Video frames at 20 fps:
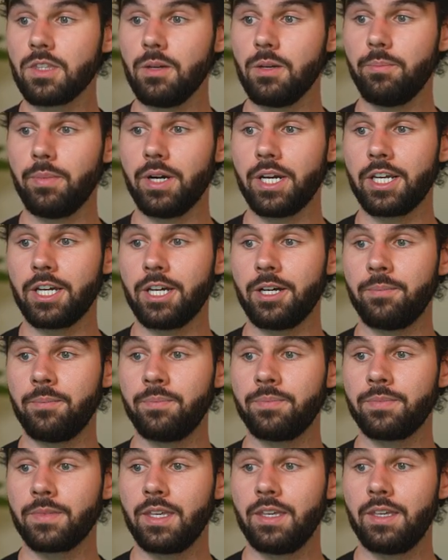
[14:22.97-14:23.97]
But
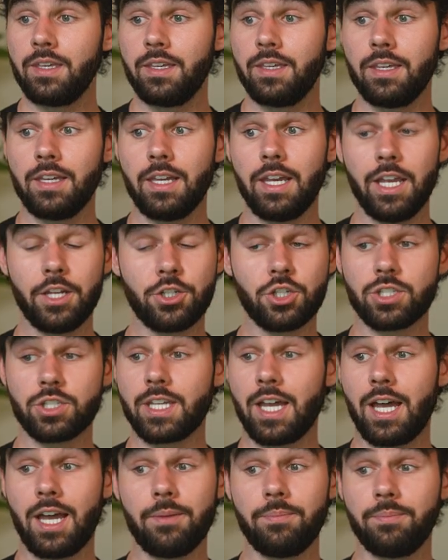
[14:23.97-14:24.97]
um, it just
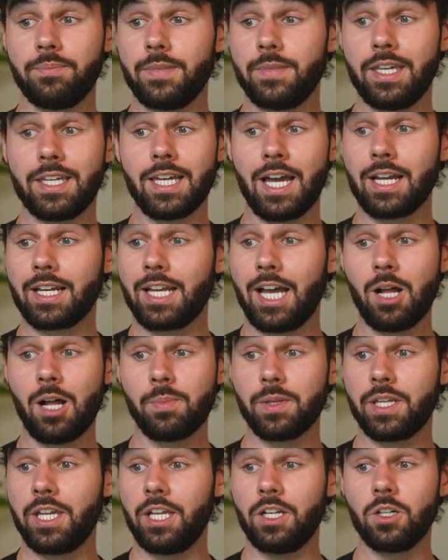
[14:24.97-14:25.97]
got it got
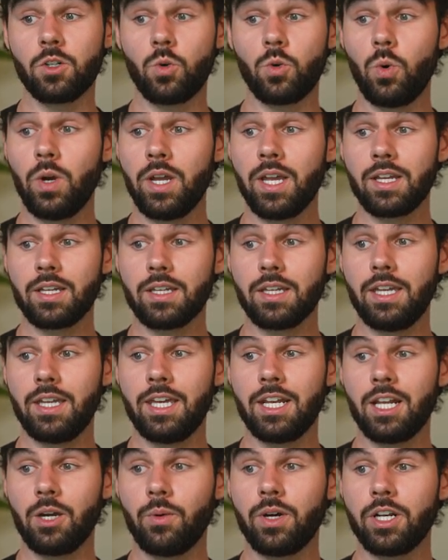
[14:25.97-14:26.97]
complicated quick,
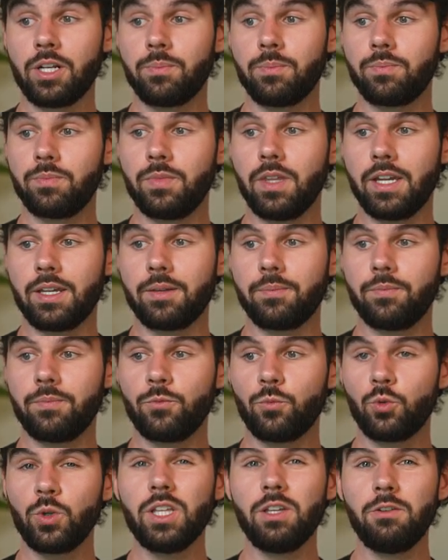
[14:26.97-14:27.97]
and I wanted to like
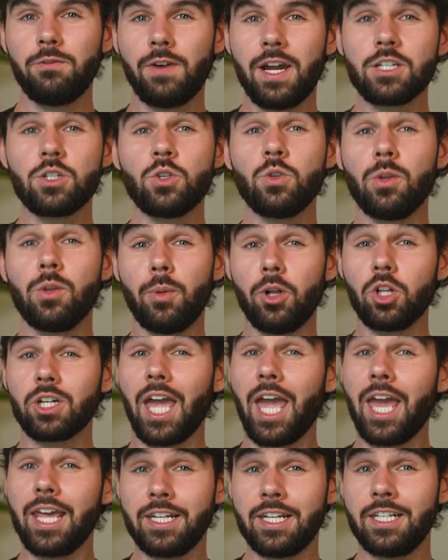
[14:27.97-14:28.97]
really fine tune the bulk
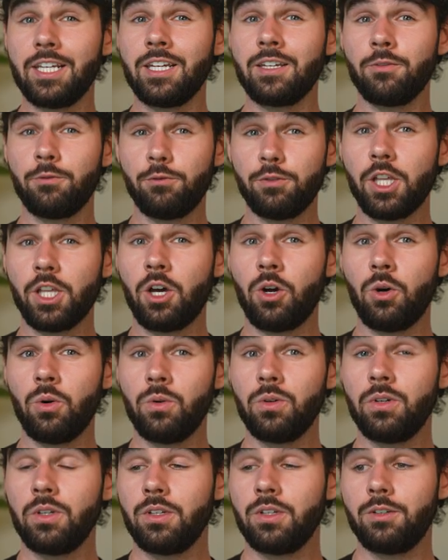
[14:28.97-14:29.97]
editing flow
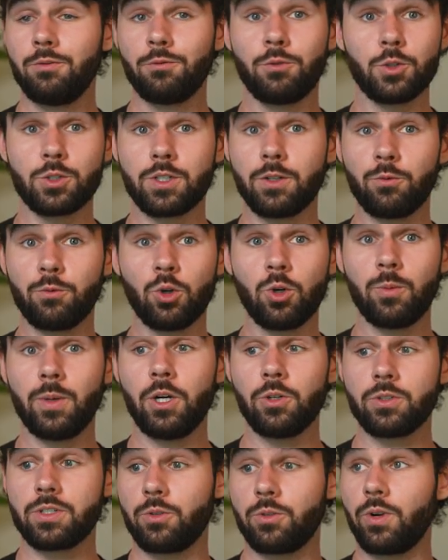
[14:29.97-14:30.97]
first and
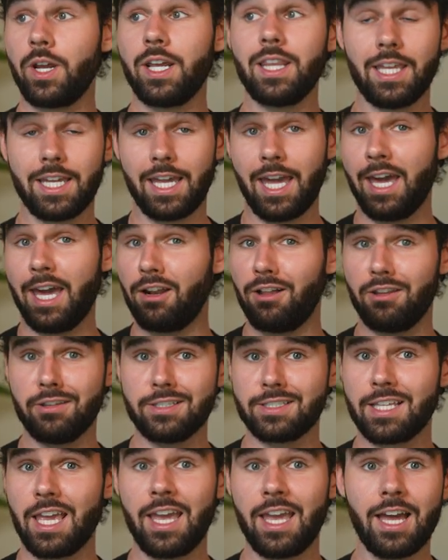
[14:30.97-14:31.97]
foremost, and right like add all
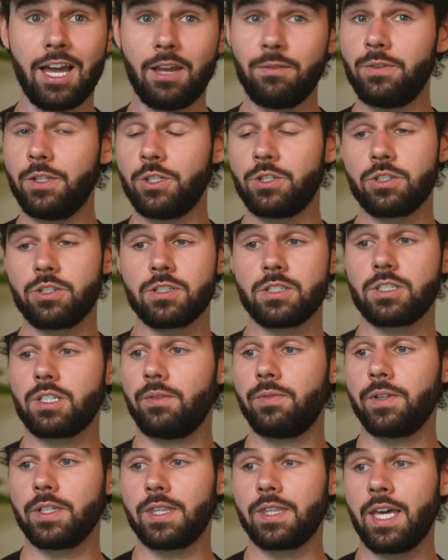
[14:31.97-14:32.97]
these AI features and
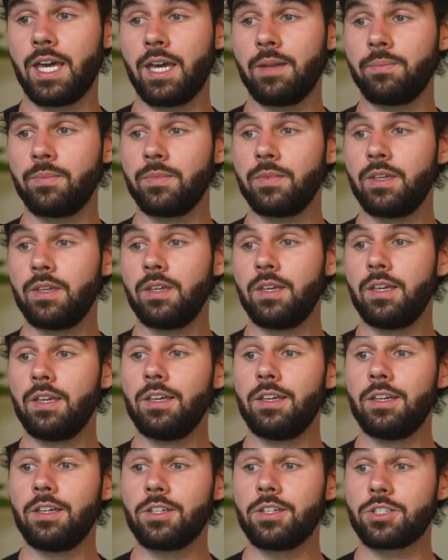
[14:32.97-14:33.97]
stuff like that.
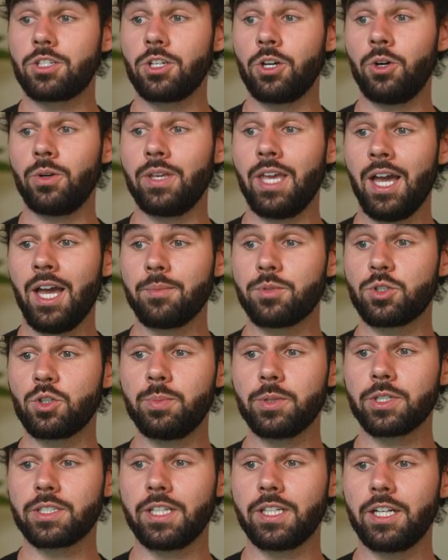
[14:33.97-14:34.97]
So yeah, I'm
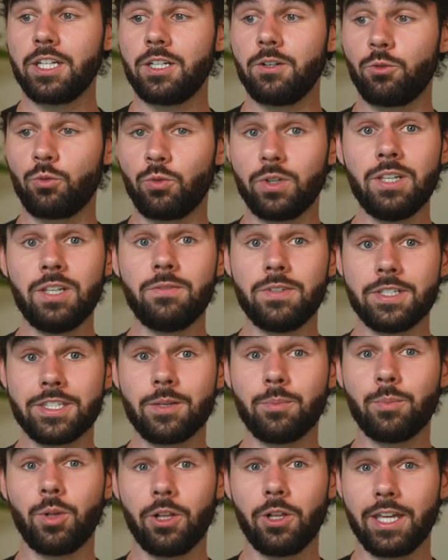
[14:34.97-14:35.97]
super excited to
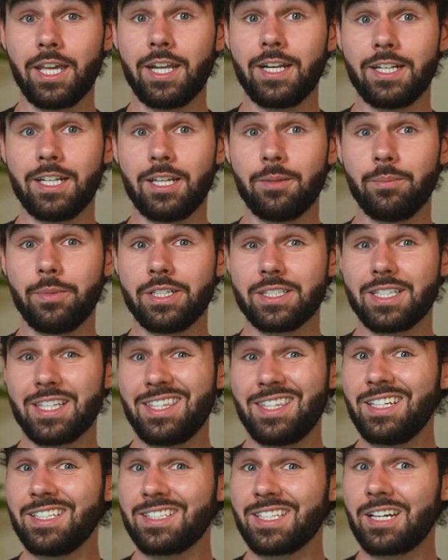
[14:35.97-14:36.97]
revisit bulk editing because I
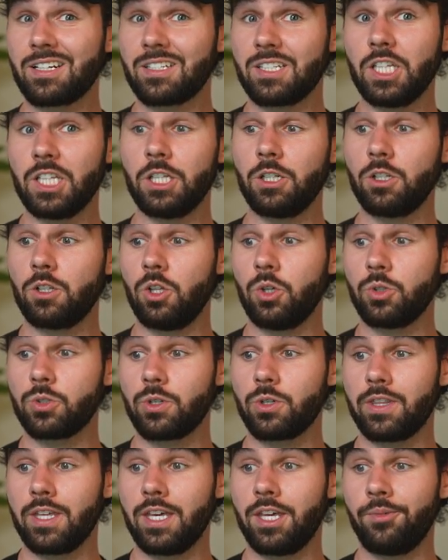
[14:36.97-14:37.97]
think it's actually a little
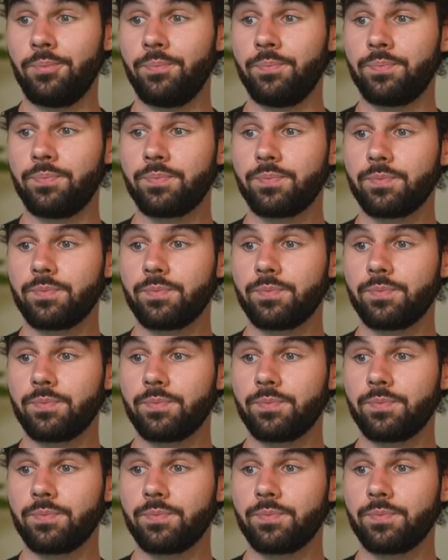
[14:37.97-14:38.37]
closer than